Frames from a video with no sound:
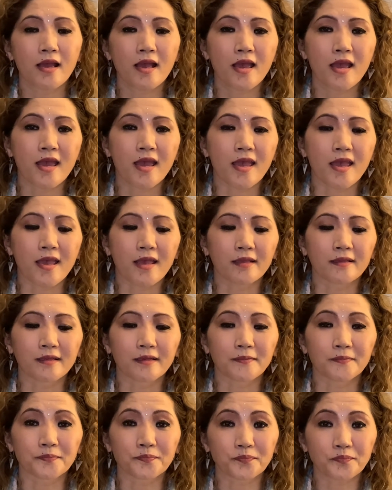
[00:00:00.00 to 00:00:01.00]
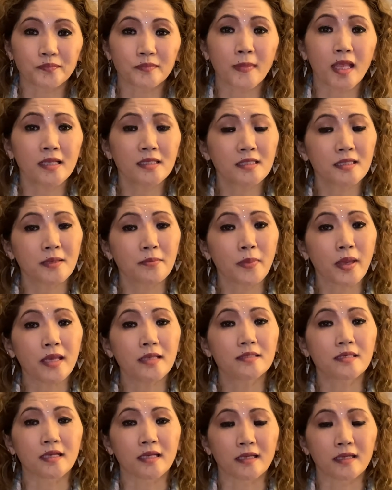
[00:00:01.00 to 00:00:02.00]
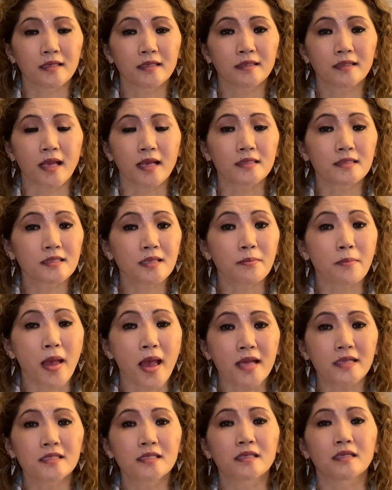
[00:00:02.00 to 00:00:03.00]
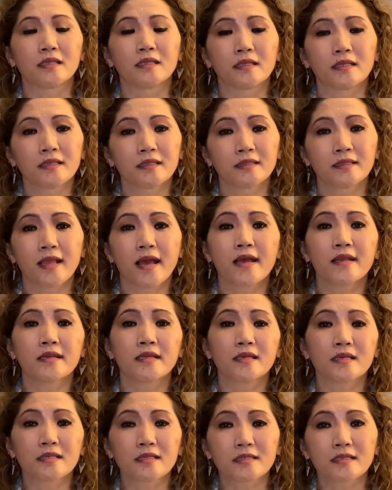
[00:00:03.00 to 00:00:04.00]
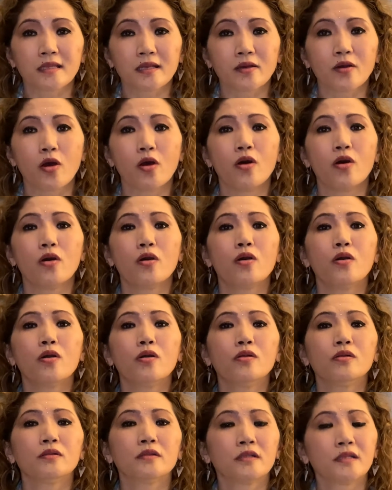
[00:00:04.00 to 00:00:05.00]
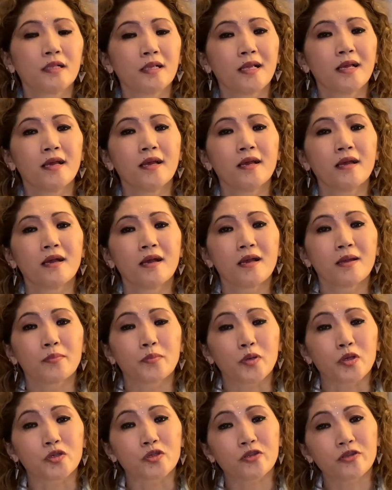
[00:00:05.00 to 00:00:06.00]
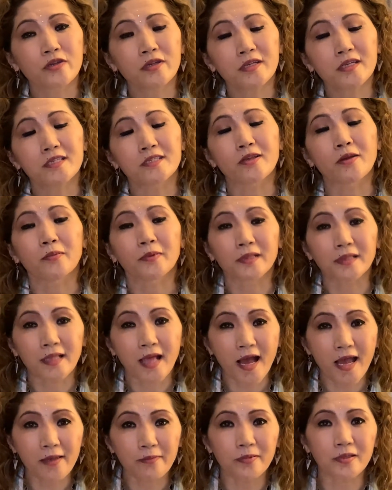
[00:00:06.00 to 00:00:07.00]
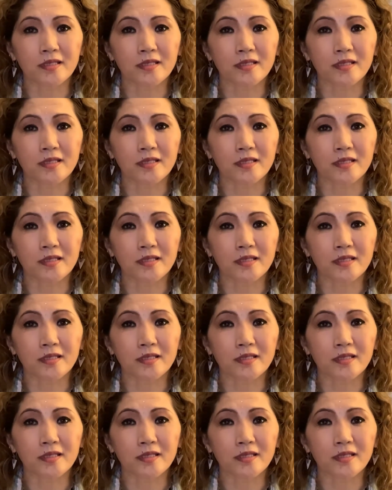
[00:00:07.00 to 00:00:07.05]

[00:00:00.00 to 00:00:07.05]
And that's the amazing, that's the magical, that is the whole mysterious of life.